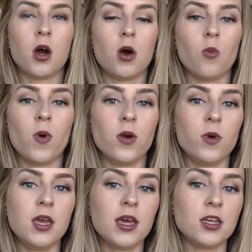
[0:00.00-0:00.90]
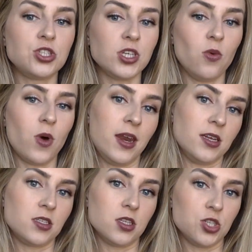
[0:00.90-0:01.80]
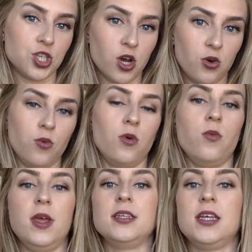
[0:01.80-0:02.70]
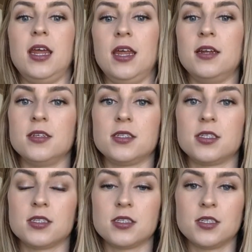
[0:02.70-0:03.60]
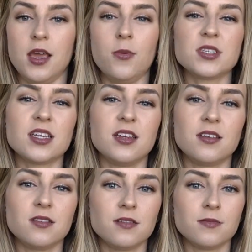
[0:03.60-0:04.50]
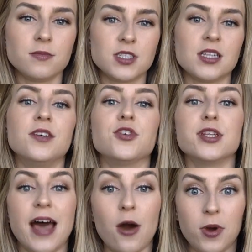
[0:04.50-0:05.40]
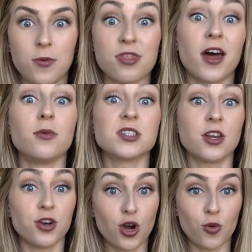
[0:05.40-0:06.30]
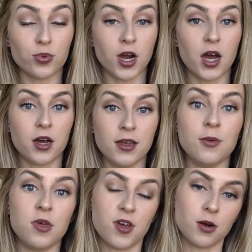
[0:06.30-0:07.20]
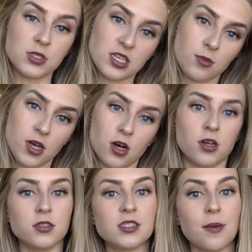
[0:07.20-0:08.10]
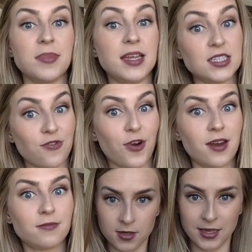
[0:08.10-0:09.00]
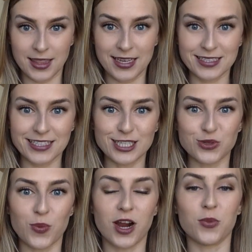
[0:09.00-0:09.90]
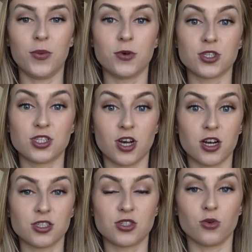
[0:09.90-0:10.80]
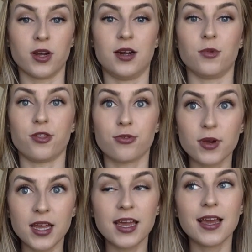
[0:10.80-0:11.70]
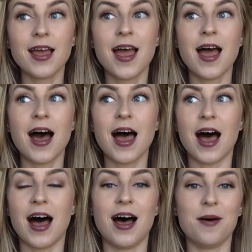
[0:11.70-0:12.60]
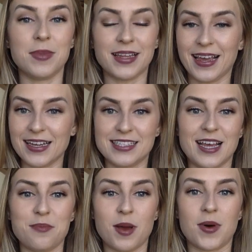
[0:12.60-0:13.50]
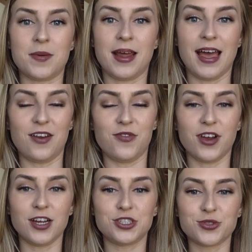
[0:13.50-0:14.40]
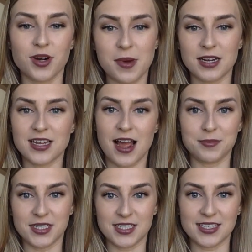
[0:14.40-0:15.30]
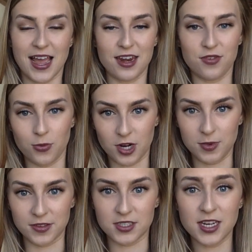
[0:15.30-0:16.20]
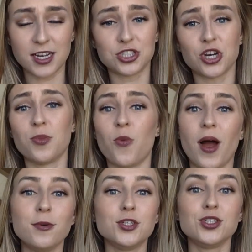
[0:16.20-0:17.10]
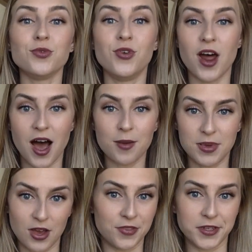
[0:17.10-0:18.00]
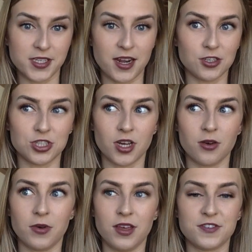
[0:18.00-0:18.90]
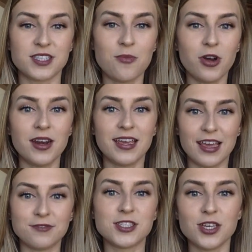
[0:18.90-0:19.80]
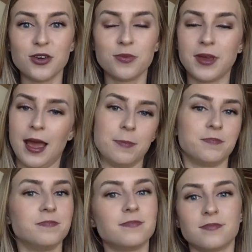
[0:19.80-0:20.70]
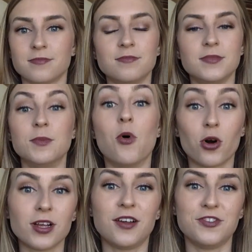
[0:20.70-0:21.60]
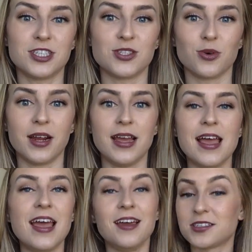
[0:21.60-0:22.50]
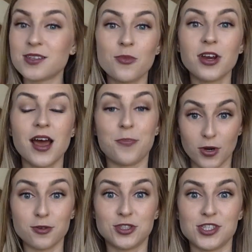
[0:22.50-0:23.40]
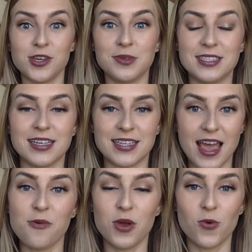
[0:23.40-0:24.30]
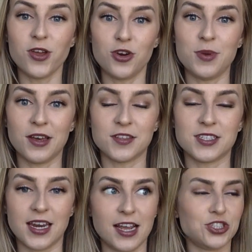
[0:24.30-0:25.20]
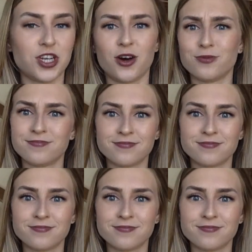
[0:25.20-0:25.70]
when we initially went into the show, it wasn't delivered that way. We thought it was under Oprah, and we thought it was going to be called something different. This is where we will start story number 3. Like I said, my mom and I had a very short amount of time to decide if you wanted to be on the Today Show, but why would you not be on the Today Show? If someone gives you, okay, moral of this story, if someone approaches you and says, hey, we want you to be on the Today Show,